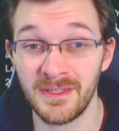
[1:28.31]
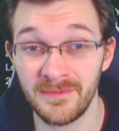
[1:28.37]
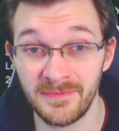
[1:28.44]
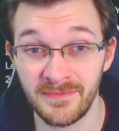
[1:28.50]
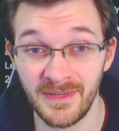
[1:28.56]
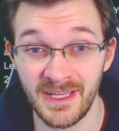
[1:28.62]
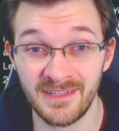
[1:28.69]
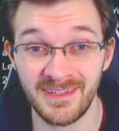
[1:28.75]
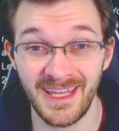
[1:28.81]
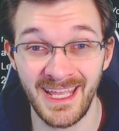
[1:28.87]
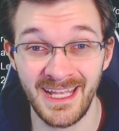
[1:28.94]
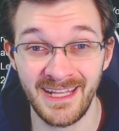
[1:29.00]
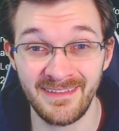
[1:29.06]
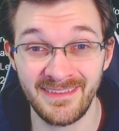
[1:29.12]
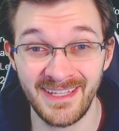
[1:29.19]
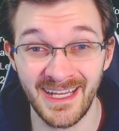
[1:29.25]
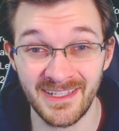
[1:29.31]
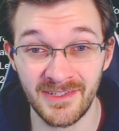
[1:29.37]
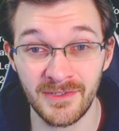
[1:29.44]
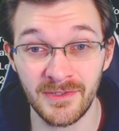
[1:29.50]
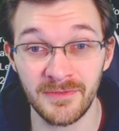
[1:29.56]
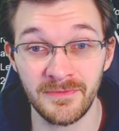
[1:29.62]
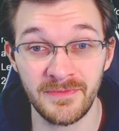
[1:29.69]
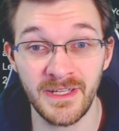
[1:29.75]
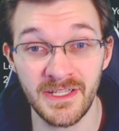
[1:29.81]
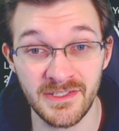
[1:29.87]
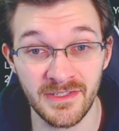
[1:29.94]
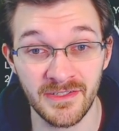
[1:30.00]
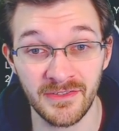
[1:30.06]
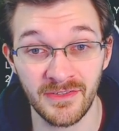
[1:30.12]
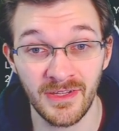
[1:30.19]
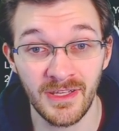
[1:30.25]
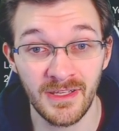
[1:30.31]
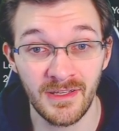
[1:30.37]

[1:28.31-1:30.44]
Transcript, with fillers: effects, and technical features